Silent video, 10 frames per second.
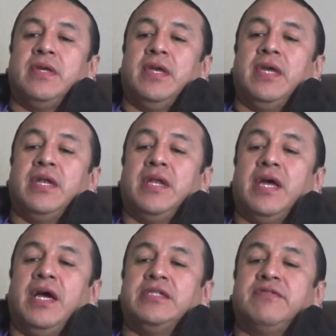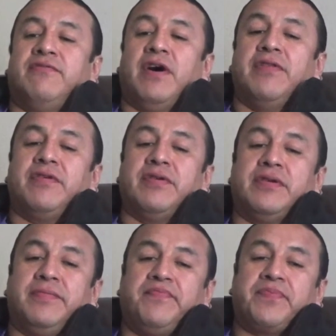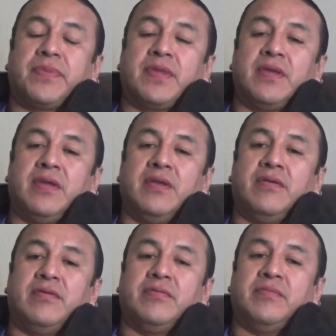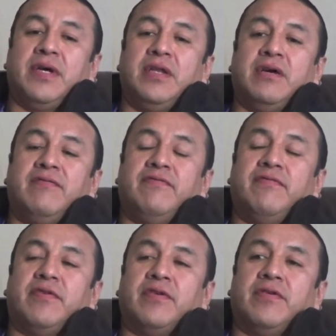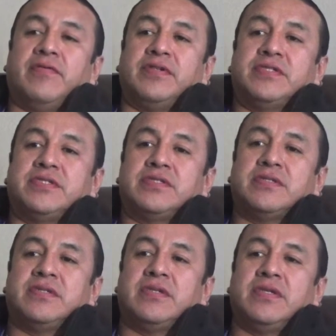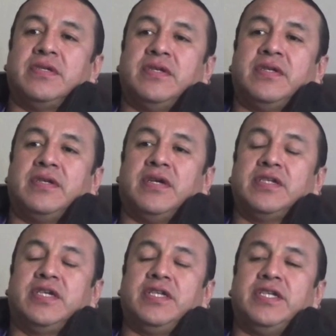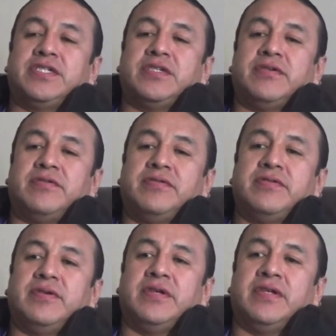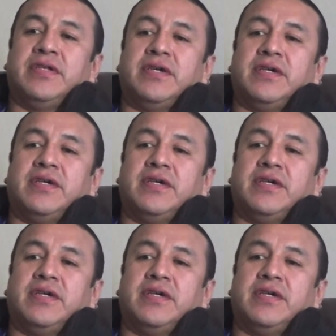and as a father, you know, my love for her was unconditional. And